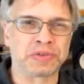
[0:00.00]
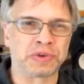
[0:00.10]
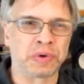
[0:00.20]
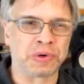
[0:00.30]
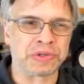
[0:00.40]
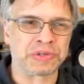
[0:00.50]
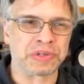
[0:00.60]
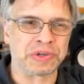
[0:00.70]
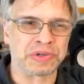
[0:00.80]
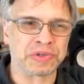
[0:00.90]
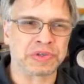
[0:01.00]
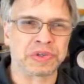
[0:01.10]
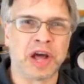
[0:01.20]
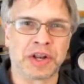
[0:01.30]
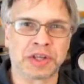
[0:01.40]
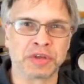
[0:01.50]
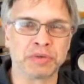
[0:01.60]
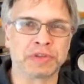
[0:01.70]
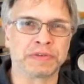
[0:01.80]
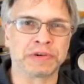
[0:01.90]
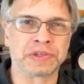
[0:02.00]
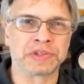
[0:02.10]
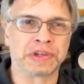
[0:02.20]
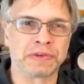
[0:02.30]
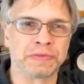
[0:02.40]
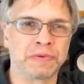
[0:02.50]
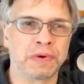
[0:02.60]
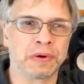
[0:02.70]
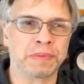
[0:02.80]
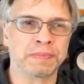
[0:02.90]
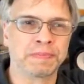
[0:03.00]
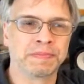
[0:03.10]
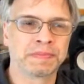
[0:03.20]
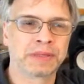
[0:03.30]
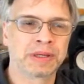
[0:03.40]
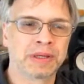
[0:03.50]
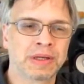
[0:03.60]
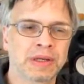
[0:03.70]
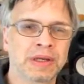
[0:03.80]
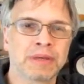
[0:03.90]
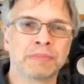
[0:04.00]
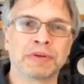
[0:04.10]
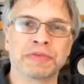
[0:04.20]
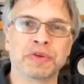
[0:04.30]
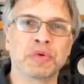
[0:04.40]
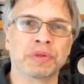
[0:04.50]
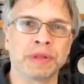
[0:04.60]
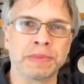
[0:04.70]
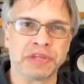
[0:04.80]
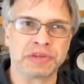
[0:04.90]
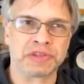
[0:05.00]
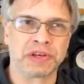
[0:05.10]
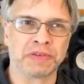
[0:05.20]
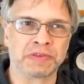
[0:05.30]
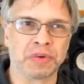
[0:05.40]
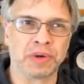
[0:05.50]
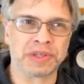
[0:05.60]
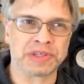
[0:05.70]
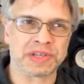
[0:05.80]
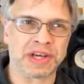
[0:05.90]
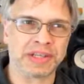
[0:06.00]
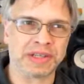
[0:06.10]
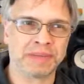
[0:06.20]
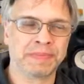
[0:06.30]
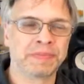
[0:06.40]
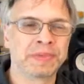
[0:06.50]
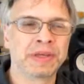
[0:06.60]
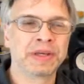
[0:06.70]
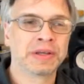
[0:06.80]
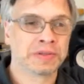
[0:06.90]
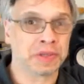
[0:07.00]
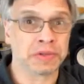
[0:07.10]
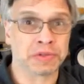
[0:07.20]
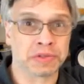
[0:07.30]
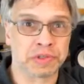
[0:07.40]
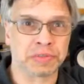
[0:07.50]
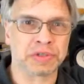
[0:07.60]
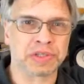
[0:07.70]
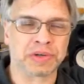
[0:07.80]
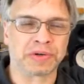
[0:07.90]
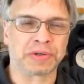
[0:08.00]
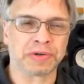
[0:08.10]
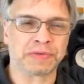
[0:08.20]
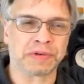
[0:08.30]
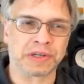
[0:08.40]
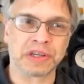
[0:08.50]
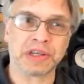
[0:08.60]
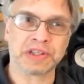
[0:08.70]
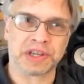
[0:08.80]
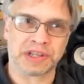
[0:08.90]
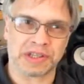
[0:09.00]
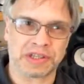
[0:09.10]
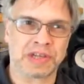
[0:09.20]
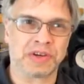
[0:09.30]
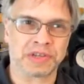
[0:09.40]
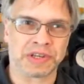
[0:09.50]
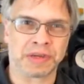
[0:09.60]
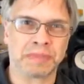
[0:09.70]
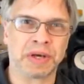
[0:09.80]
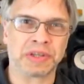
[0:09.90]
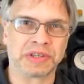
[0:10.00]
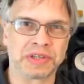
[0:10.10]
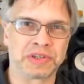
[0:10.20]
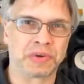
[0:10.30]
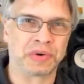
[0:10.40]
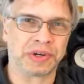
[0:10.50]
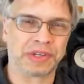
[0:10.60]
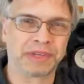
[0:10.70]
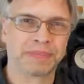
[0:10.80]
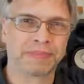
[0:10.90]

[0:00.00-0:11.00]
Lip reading: of course, there's not a huge diversity of form. But if you don't limit yourself to one site, then there's good material for a keychain that tells a compelling story.